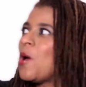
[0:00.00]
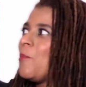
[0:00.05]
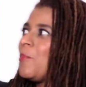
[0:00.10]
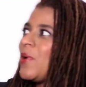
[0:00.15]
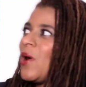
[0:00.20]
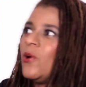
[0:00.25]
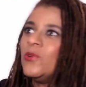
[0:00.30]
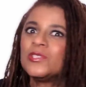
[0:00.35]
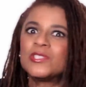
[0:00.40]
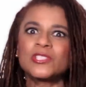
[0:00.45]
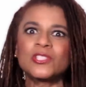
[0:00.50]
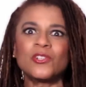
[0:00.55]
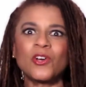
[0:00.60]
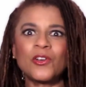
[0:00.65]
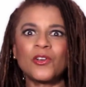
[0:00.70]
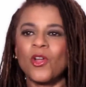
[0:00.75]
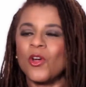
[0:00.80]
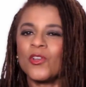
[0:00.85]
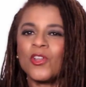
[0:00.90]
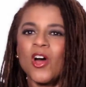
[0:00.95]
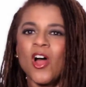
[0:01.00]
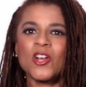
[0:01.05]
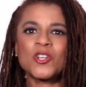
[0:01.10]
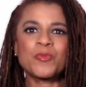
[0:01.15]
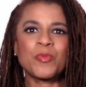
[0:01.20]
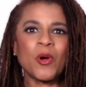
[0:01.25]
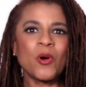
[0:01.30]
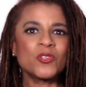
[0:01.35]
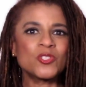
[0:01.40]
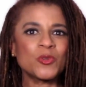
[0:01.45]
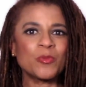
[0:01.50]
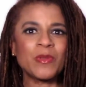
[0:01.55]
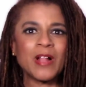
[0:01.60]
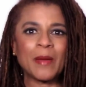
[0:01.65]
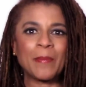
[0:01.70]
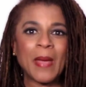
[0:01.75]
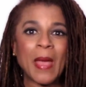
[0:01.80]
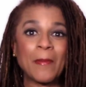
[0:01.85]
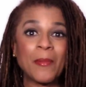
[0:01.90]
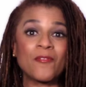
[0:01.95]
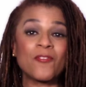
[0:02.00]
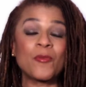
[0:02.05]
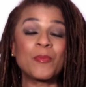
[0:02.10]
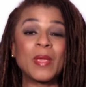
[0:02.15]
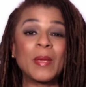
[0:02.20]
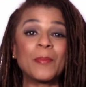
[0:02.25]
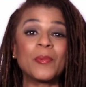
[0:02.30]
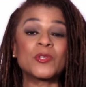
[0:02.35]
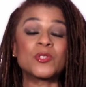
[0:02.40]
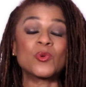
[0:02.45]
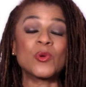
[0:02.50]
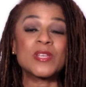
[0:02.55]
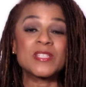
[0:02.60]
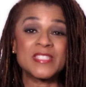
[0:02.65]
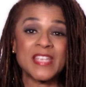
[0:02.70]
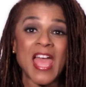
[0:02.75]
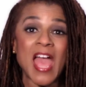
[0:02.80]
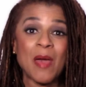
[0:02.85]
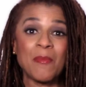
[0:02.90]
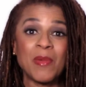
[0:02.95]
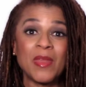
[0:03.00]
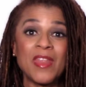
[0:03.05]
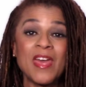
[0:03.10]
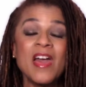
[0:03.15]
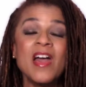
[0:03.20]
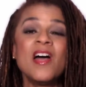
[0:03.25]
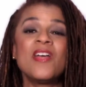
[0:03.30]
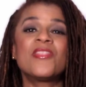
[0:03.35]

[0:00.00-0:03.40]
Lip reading: post it on large poster block paper for people to examine.